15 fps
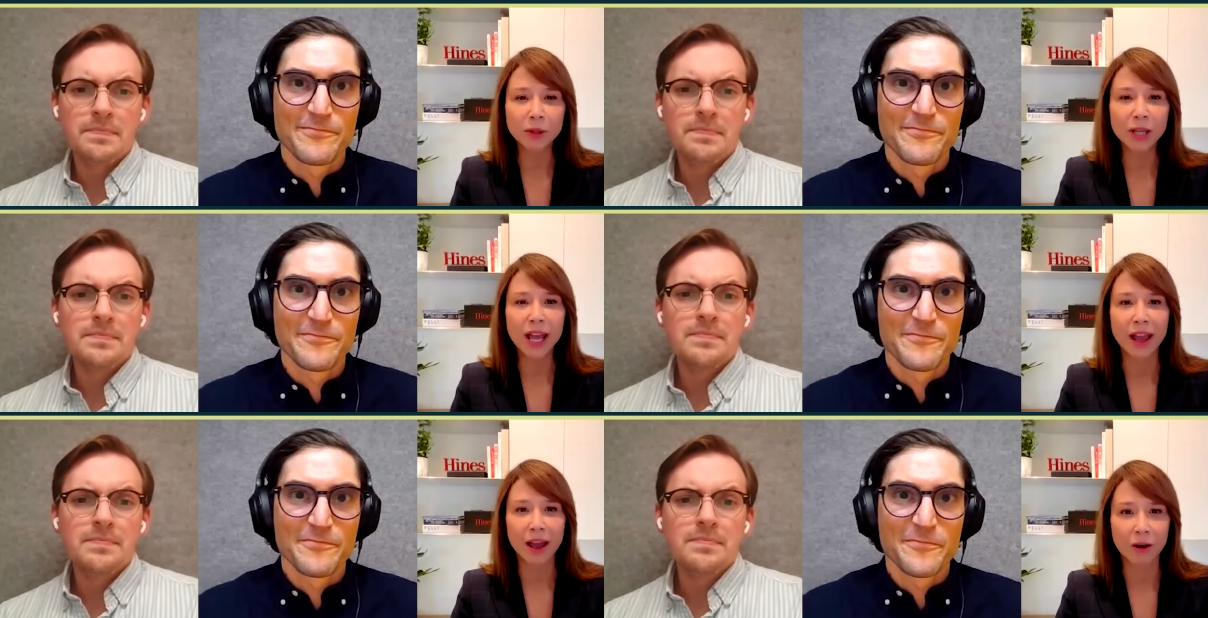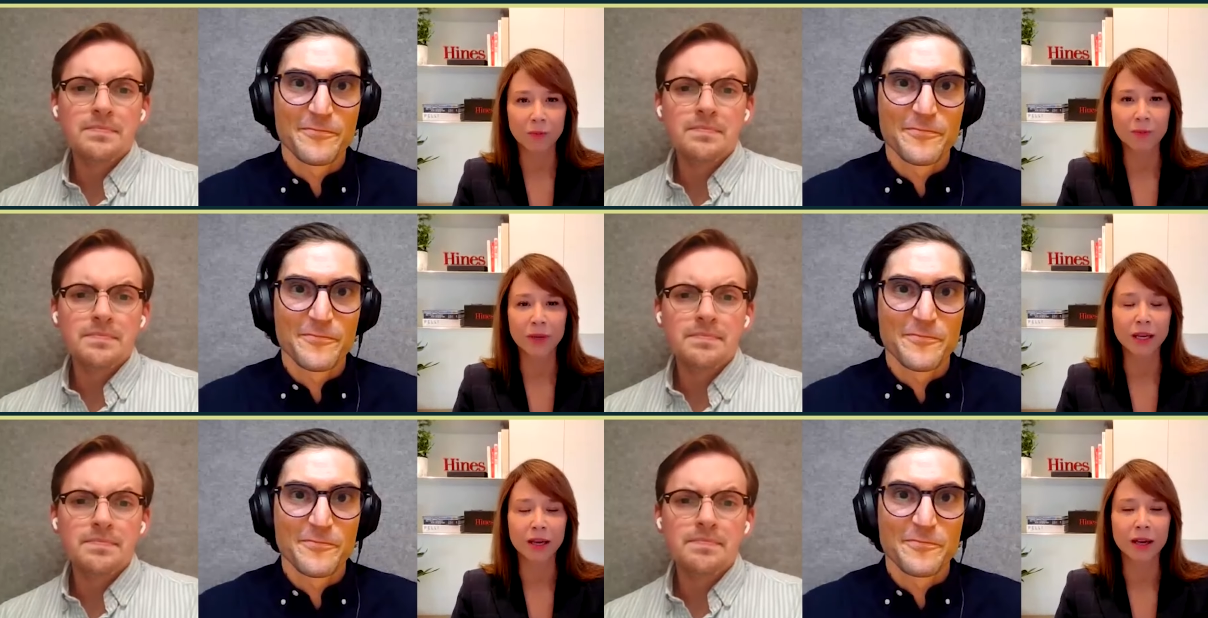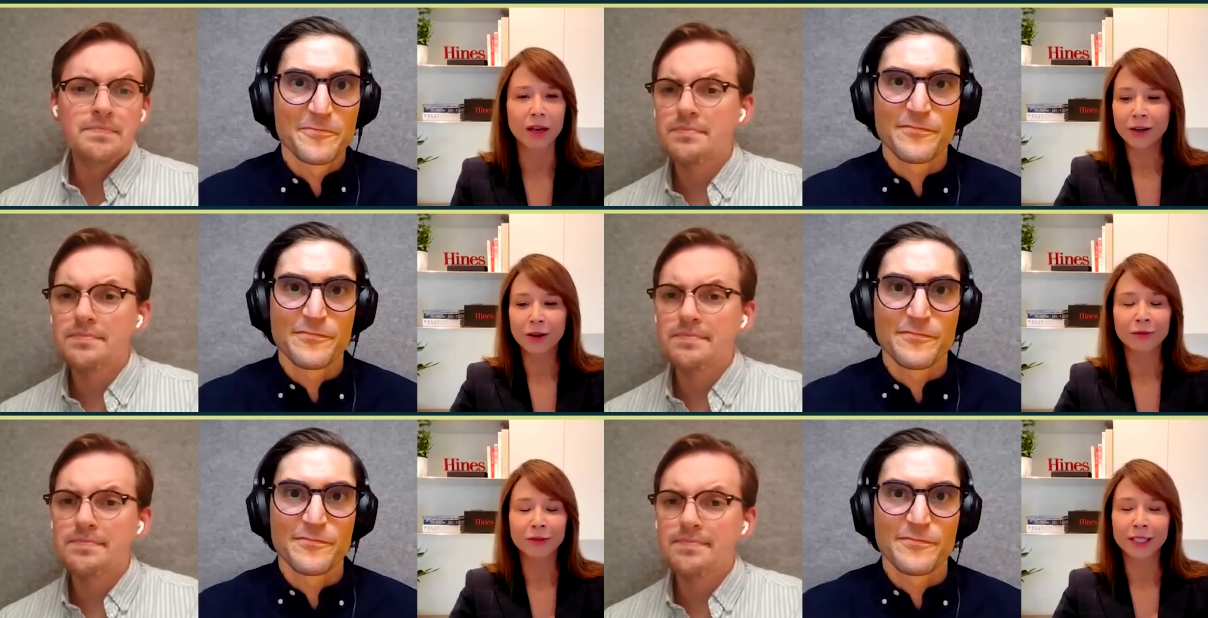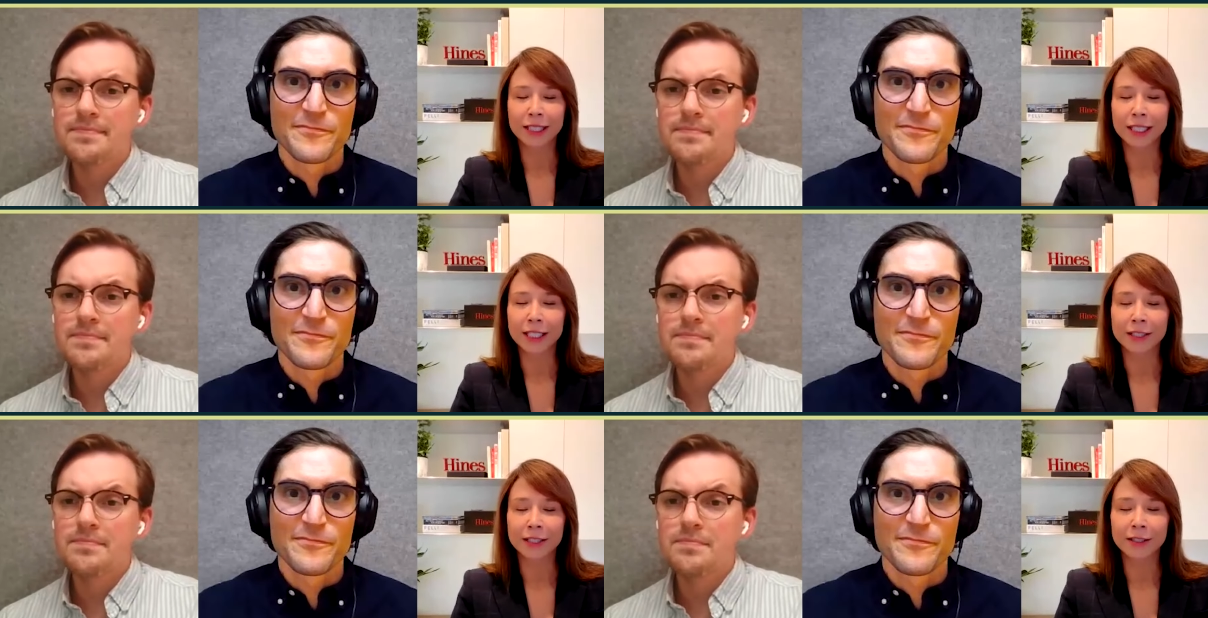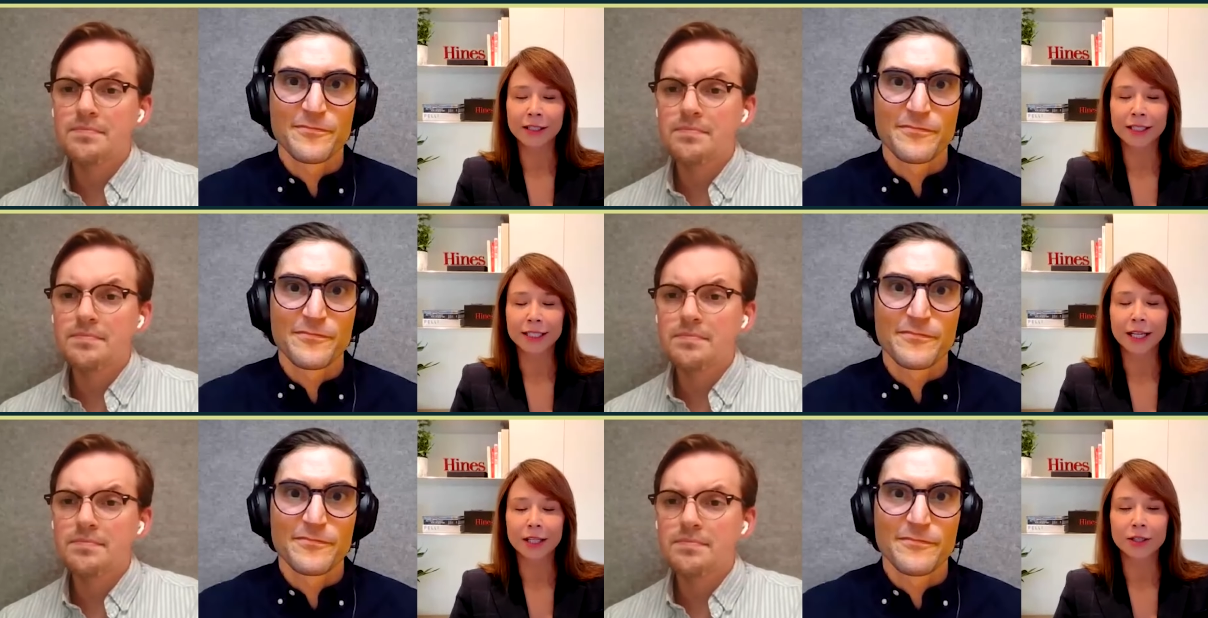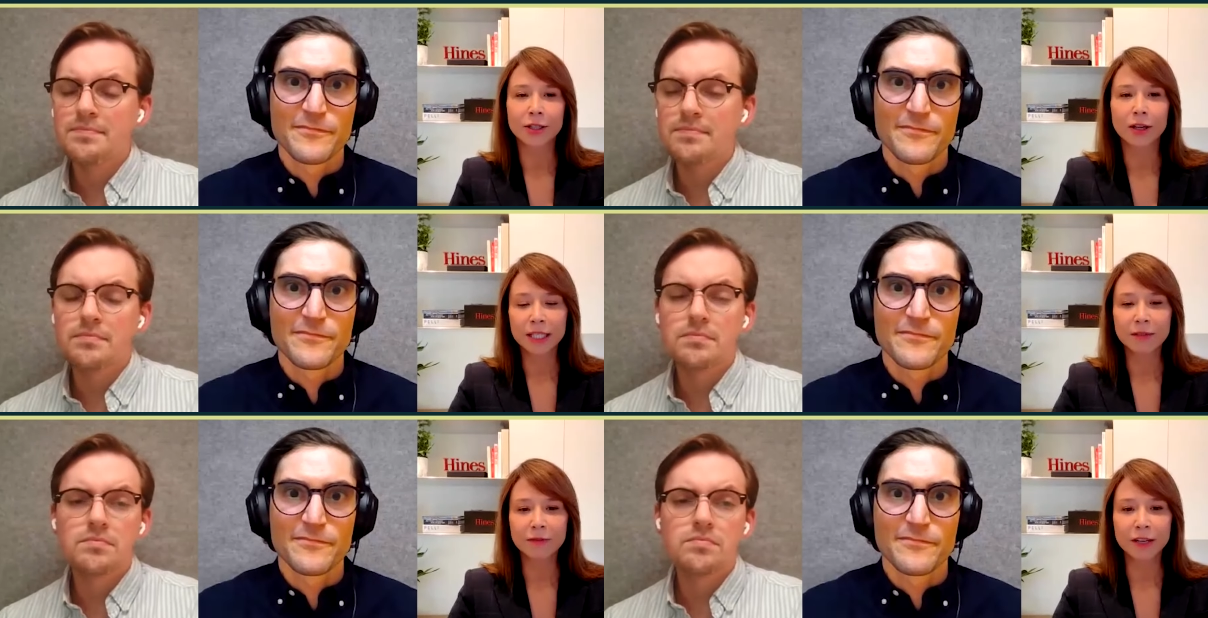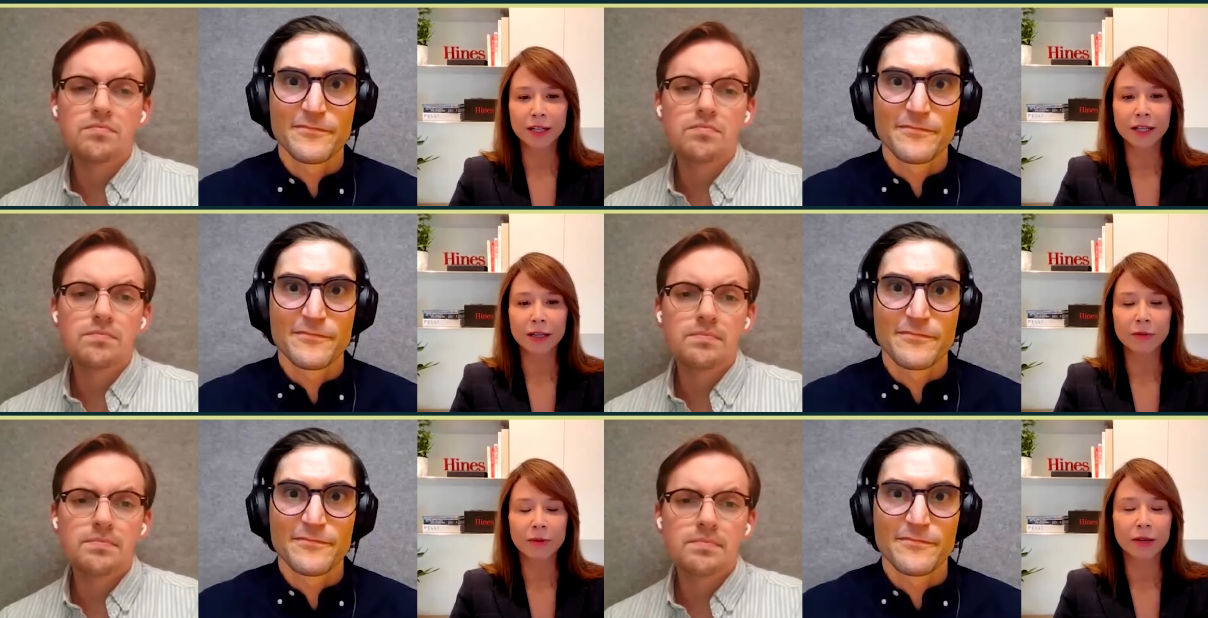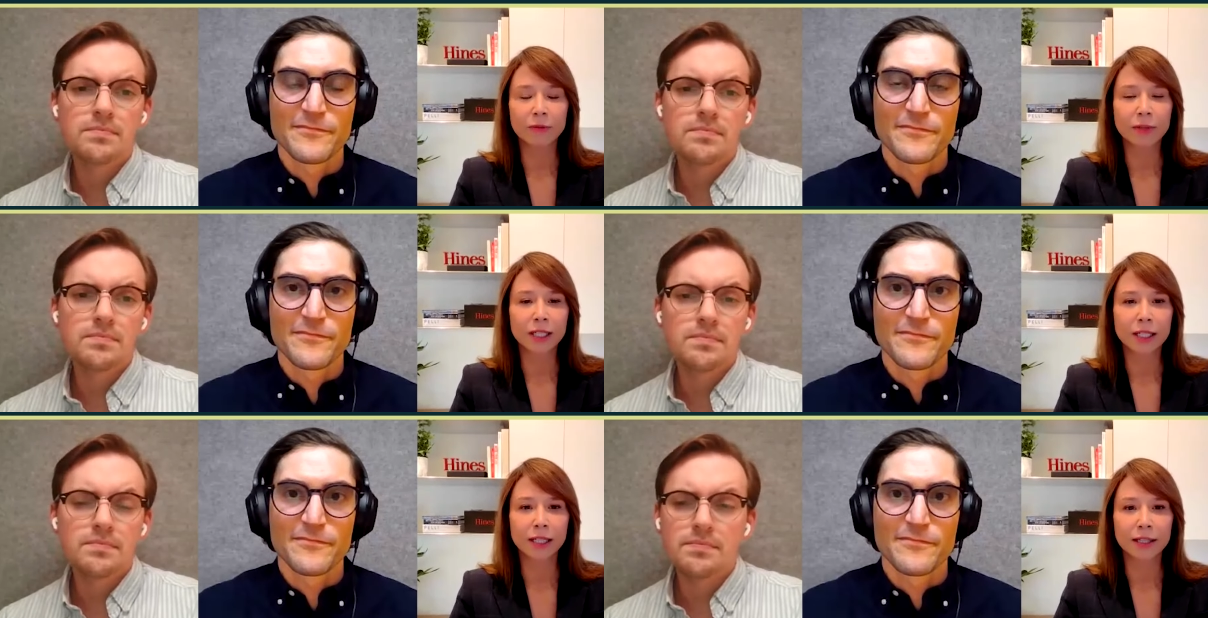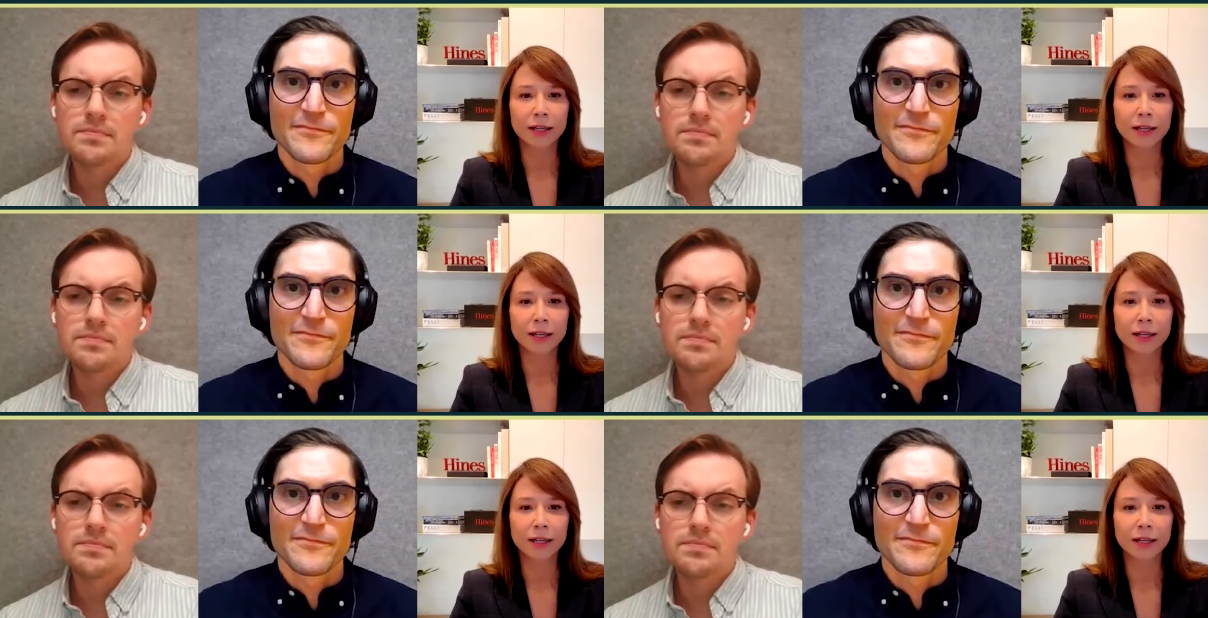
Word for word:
Speaker 1: people that helped me really over the years, specifically when we